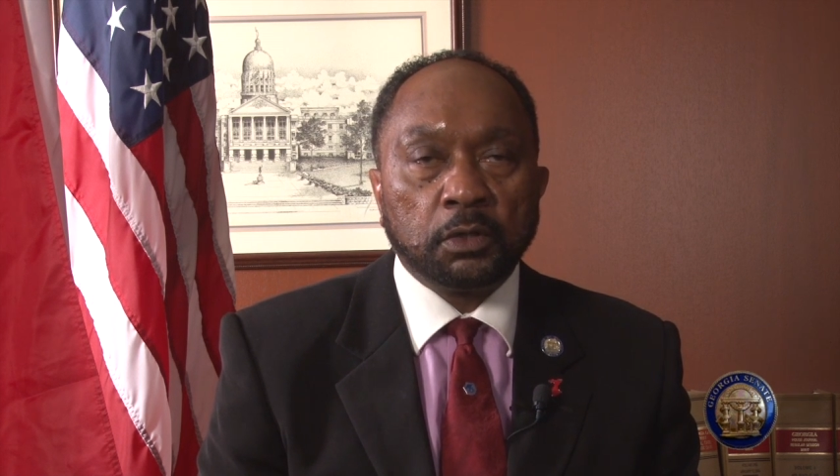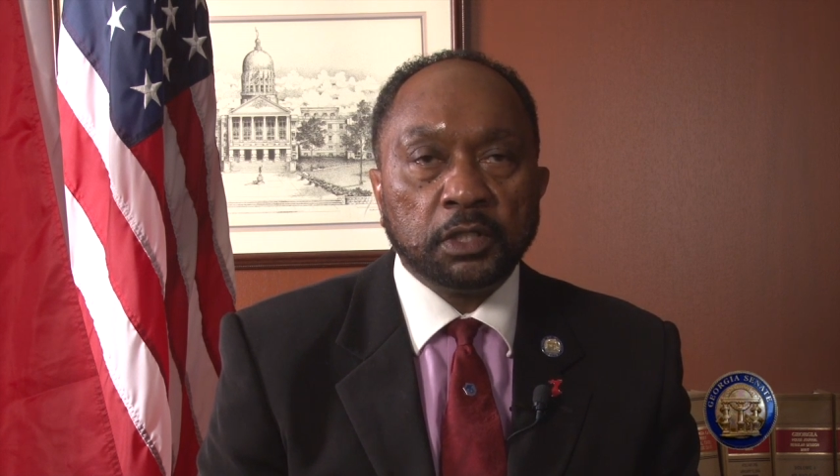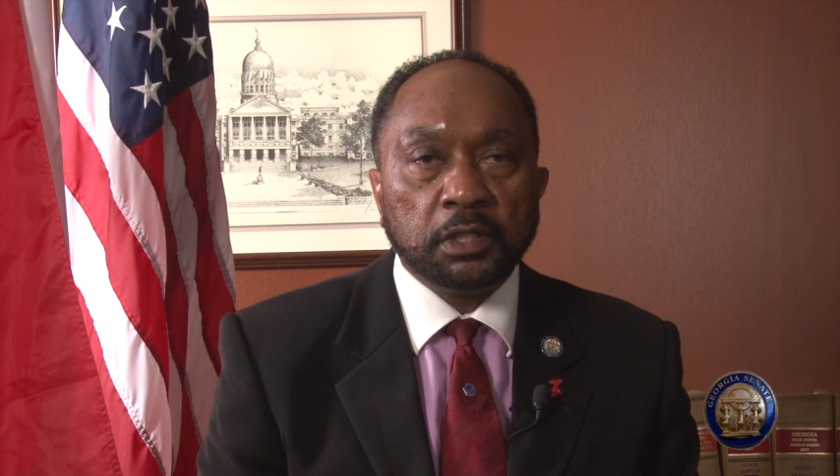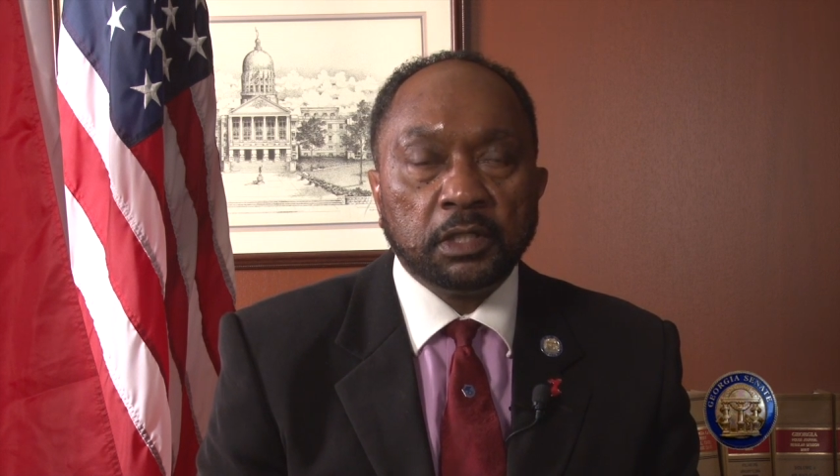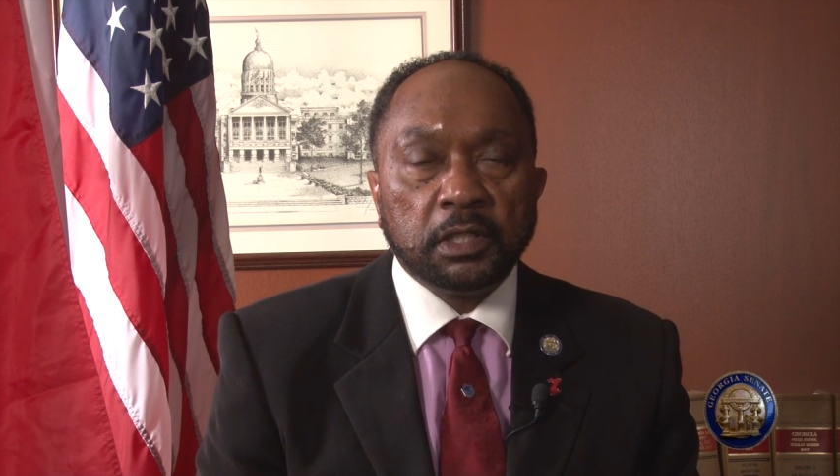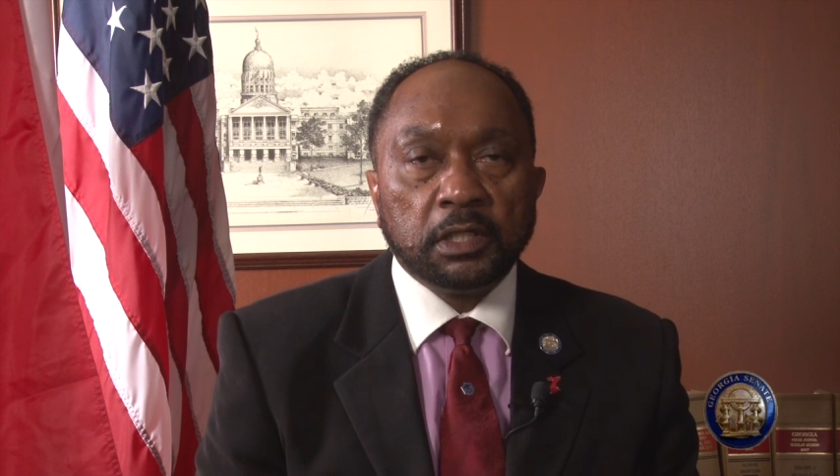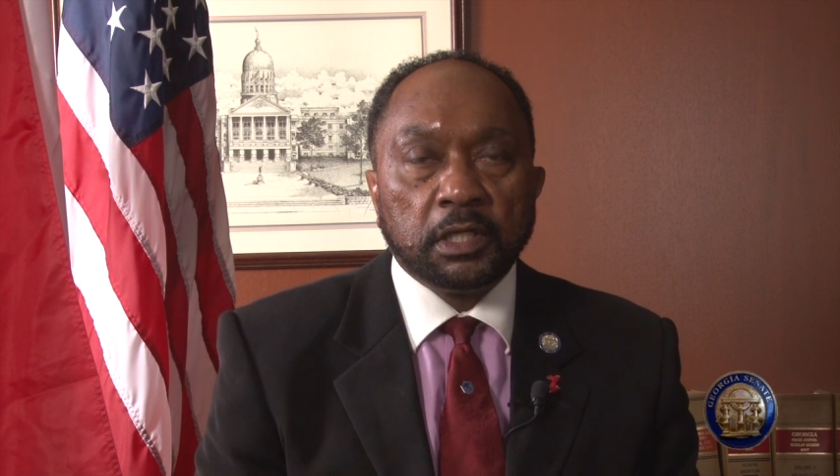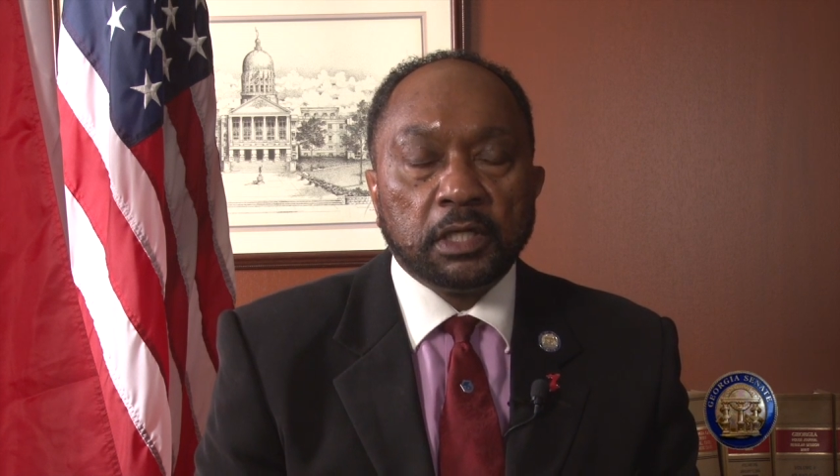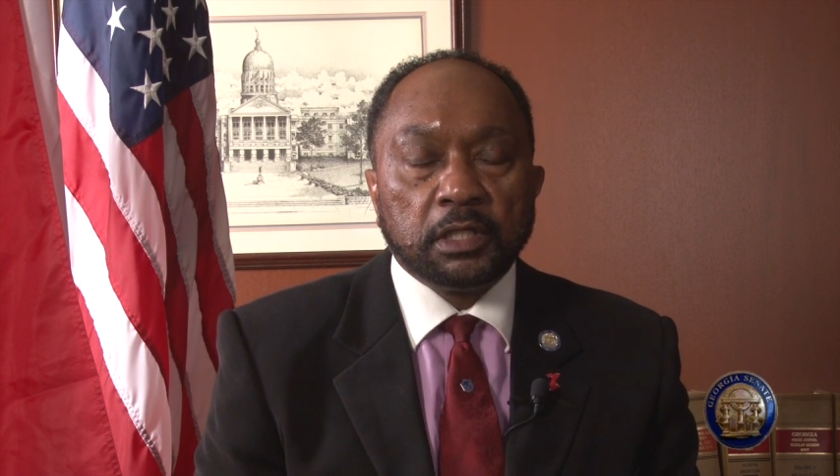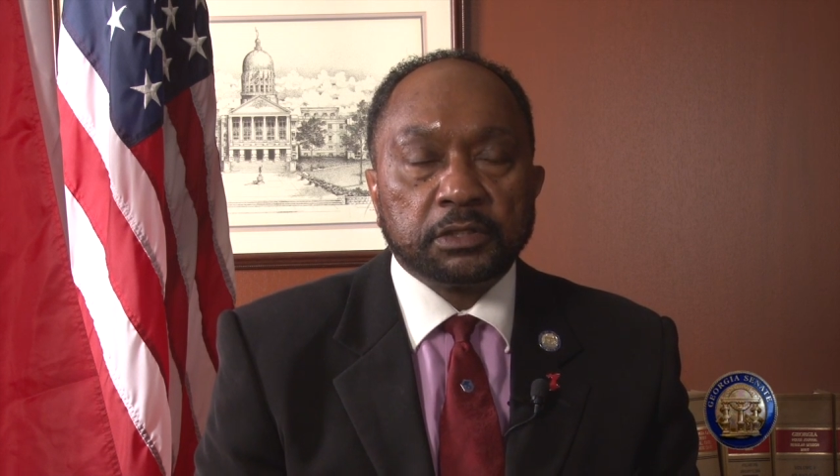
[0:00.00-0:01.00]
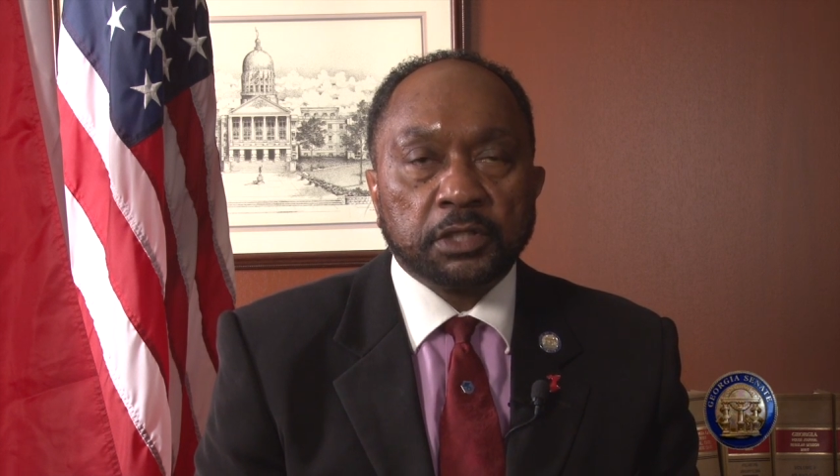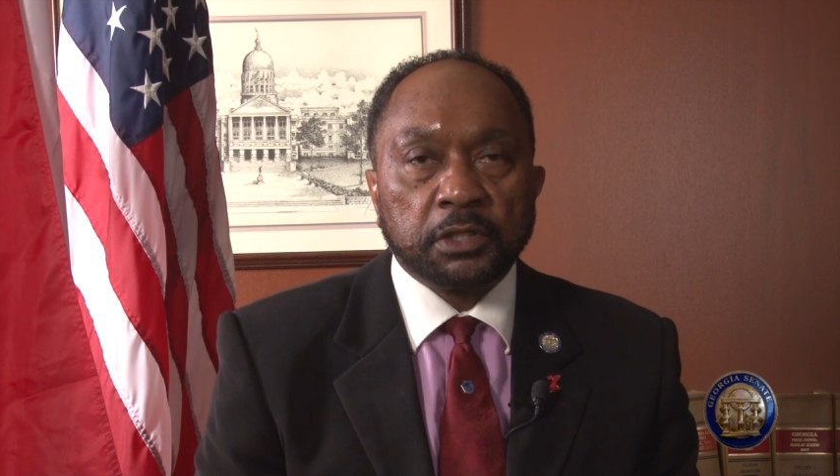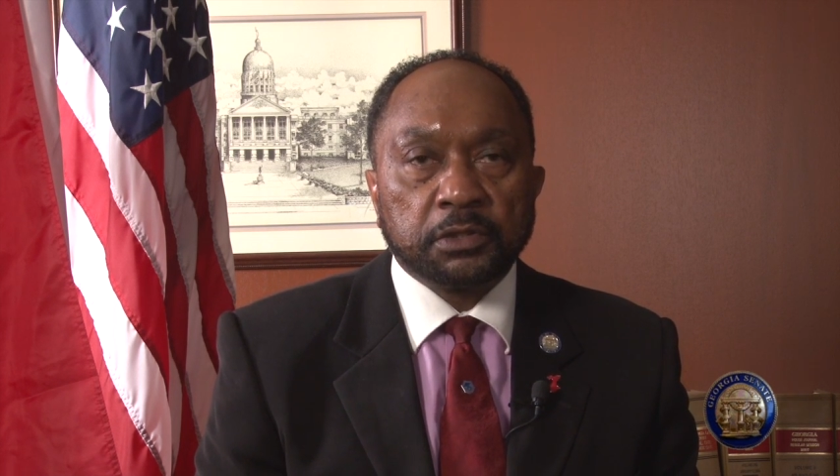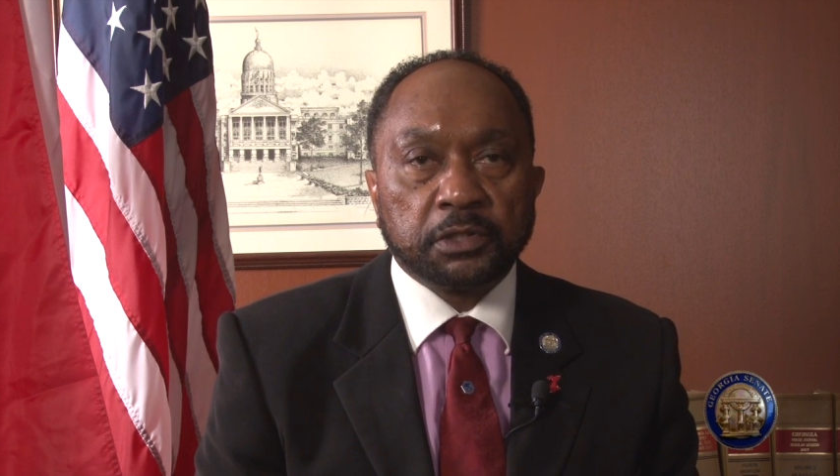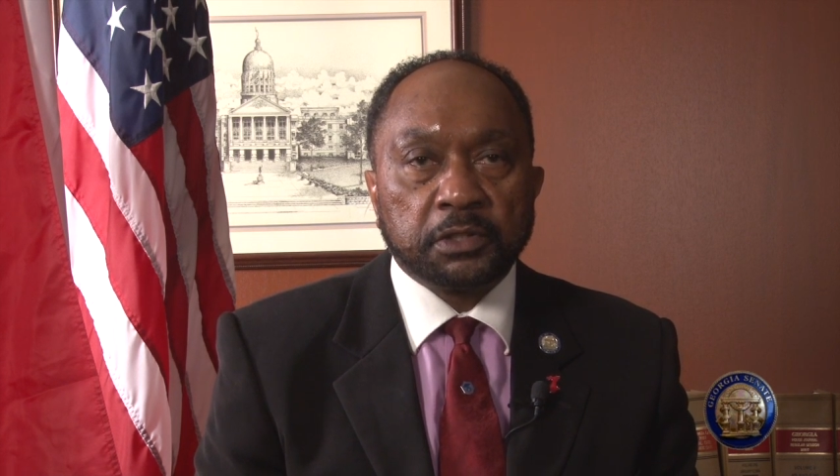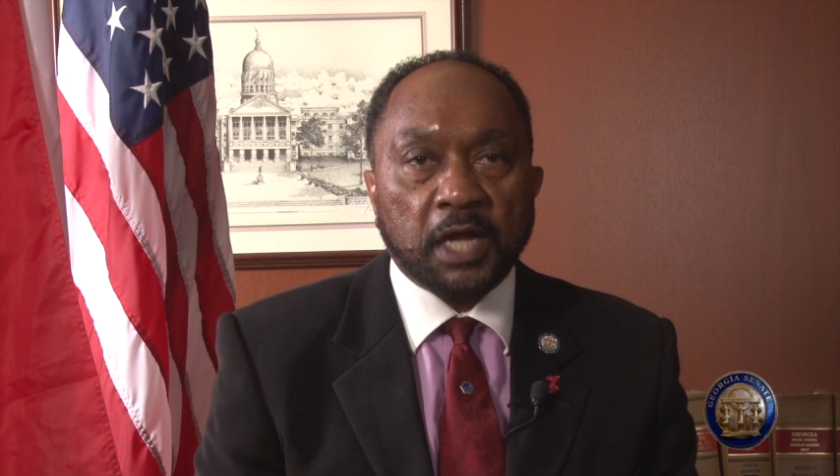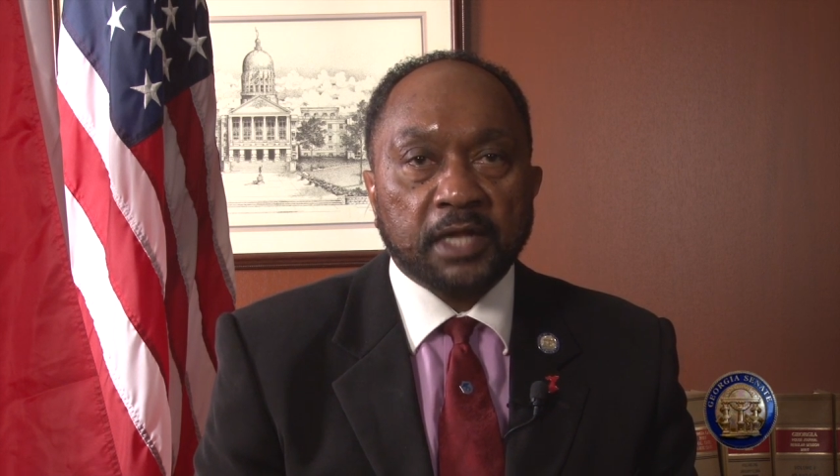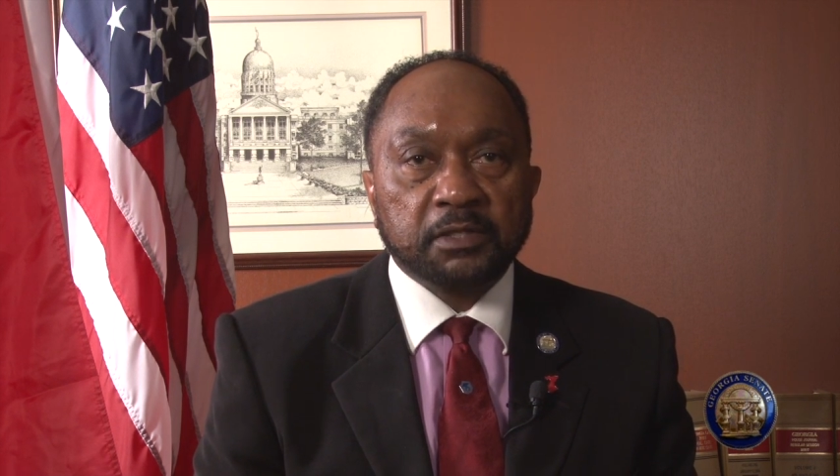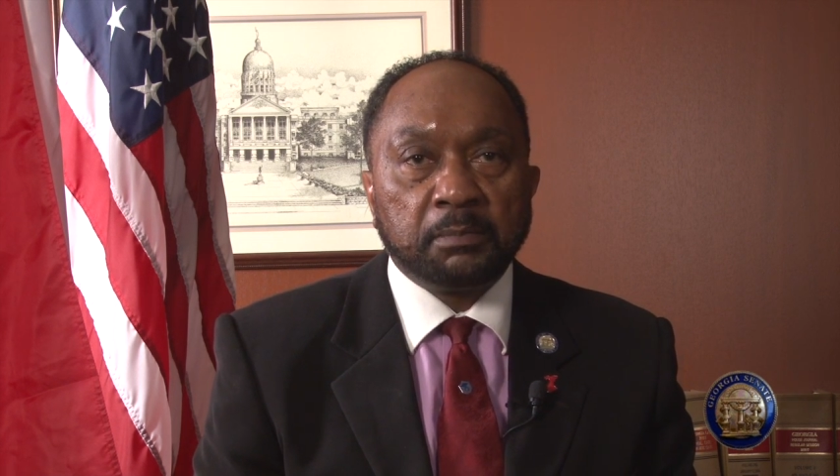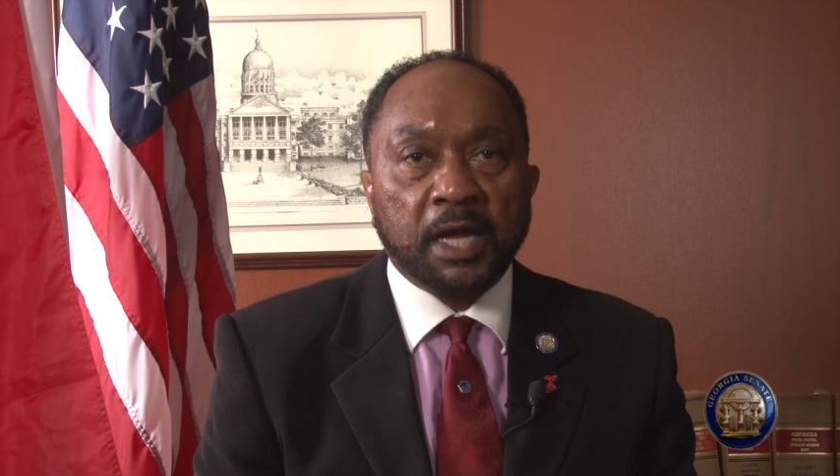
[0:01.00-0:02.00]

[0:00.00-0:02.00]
only, Senator Dr.